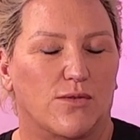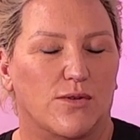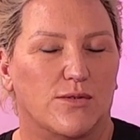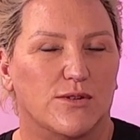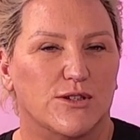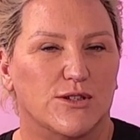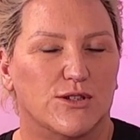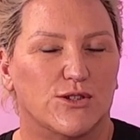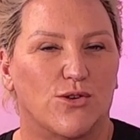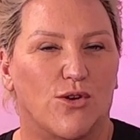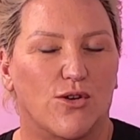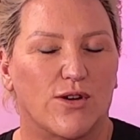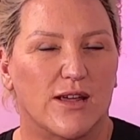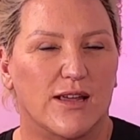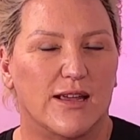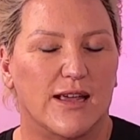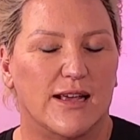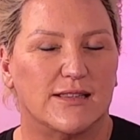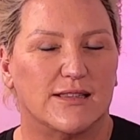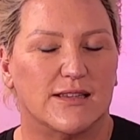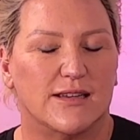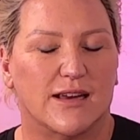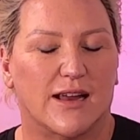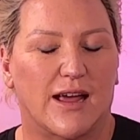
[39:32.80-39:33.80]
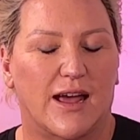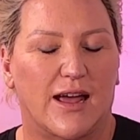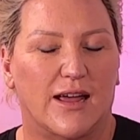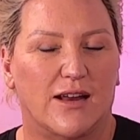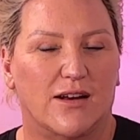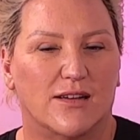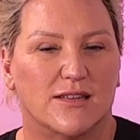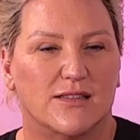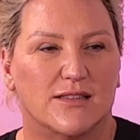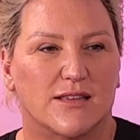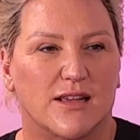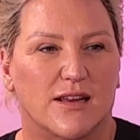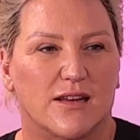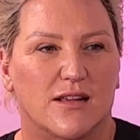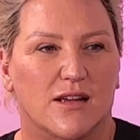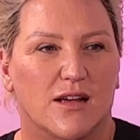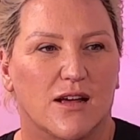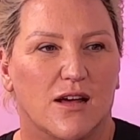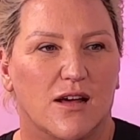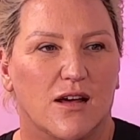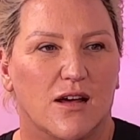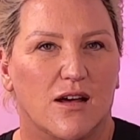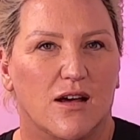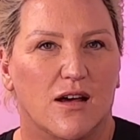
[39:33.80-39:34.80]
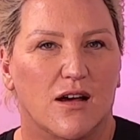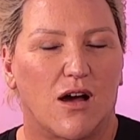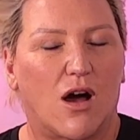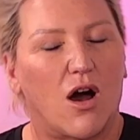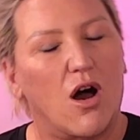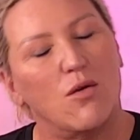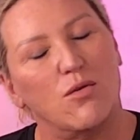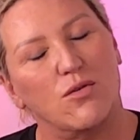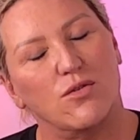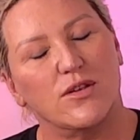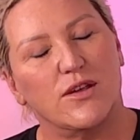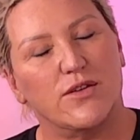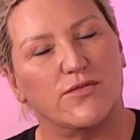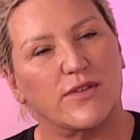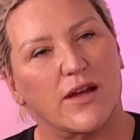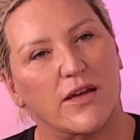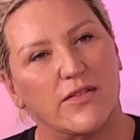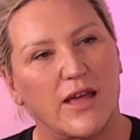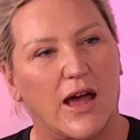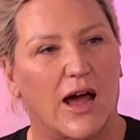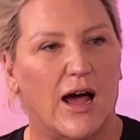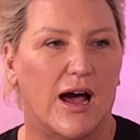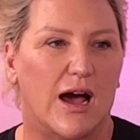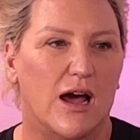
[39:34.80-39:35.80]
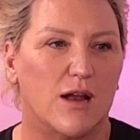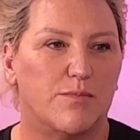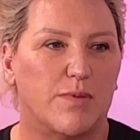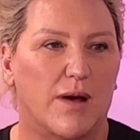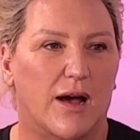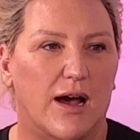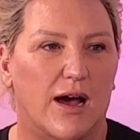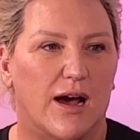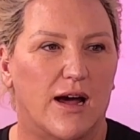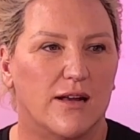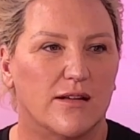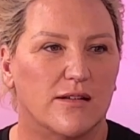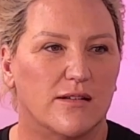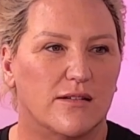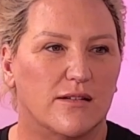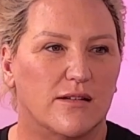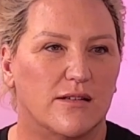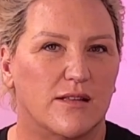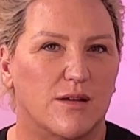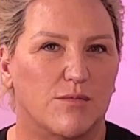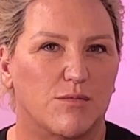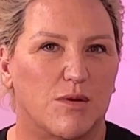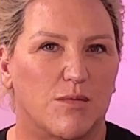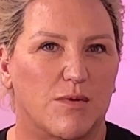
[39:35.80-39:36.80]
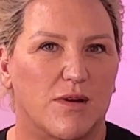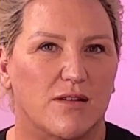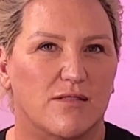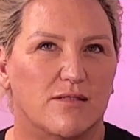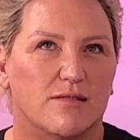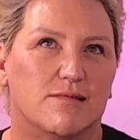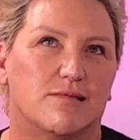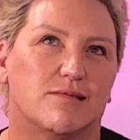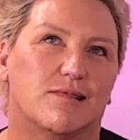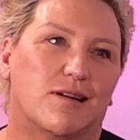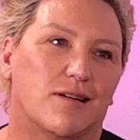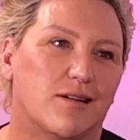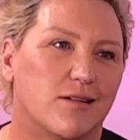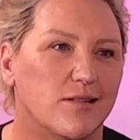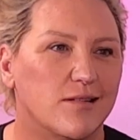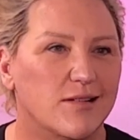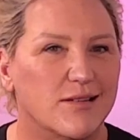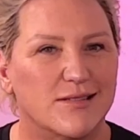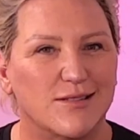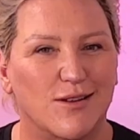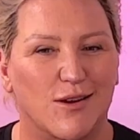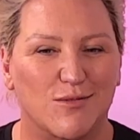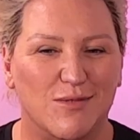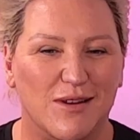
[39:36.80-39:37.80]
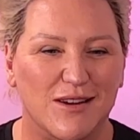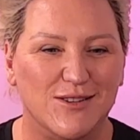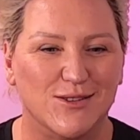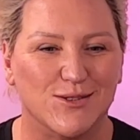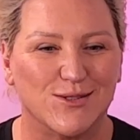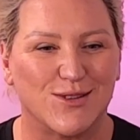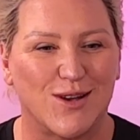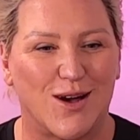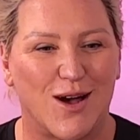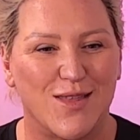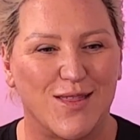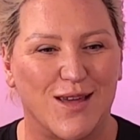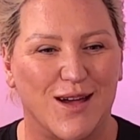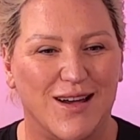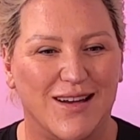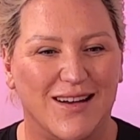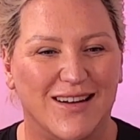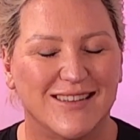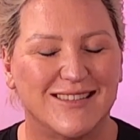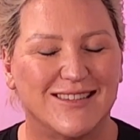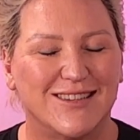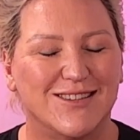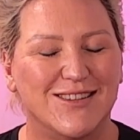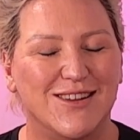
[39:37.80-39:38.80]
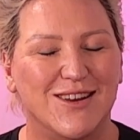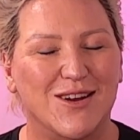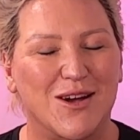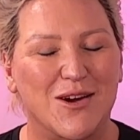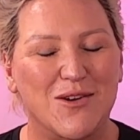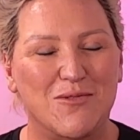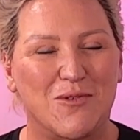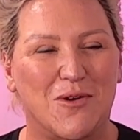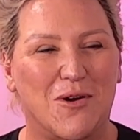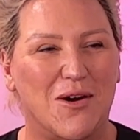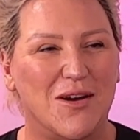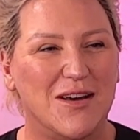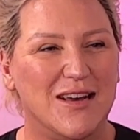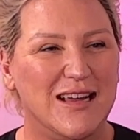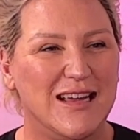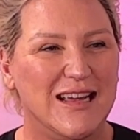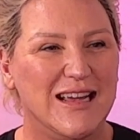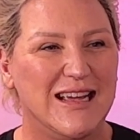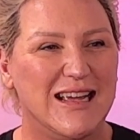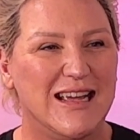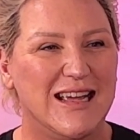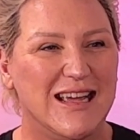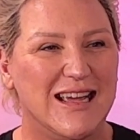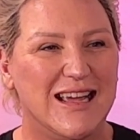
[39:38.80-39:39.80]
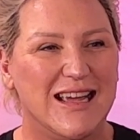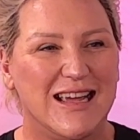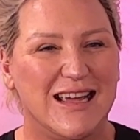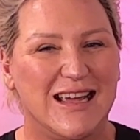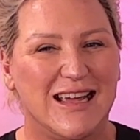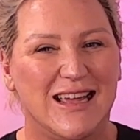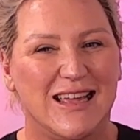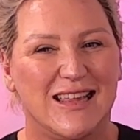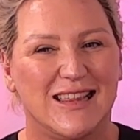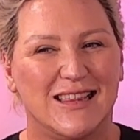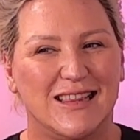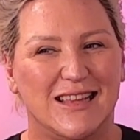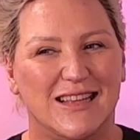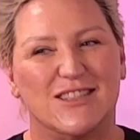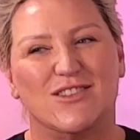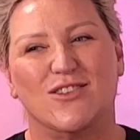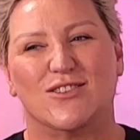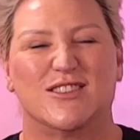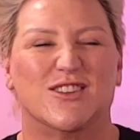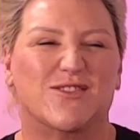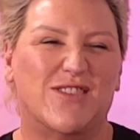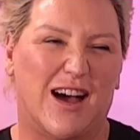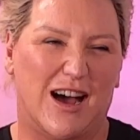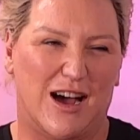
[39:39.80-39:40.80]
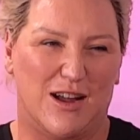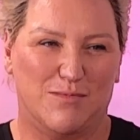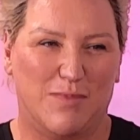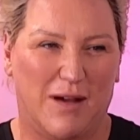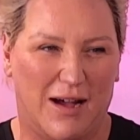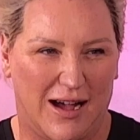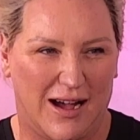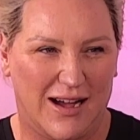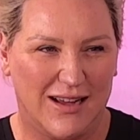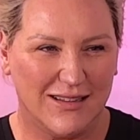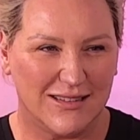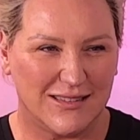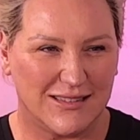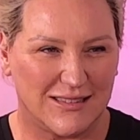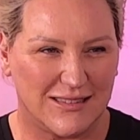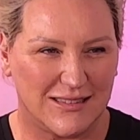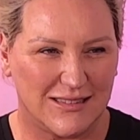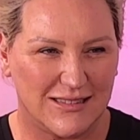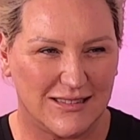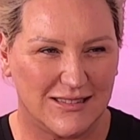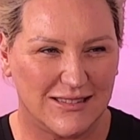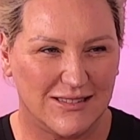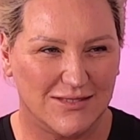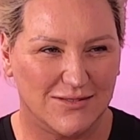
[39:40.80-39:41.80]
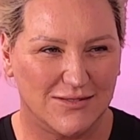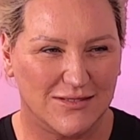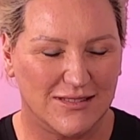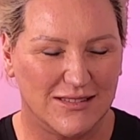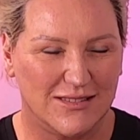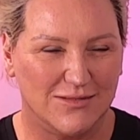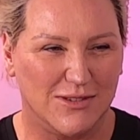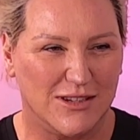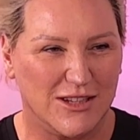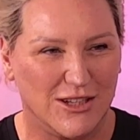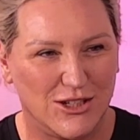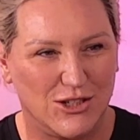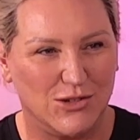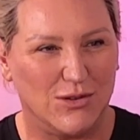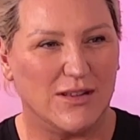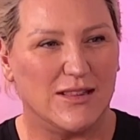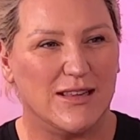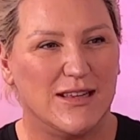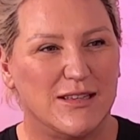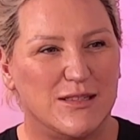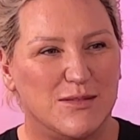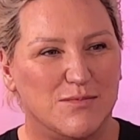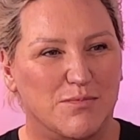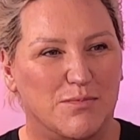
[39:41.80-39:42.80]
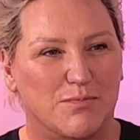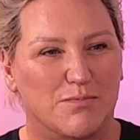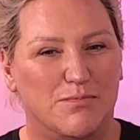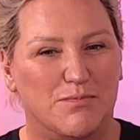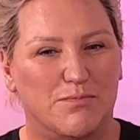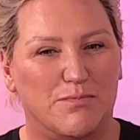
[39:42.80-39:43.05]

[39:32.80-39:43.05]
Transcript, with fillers: we were just talking yesterday and I said, Oh, well, you've done the hard part. And then we went, Oh, no, there's no rentals either. I said, You know what? There's lots of hard parts when you're doing this,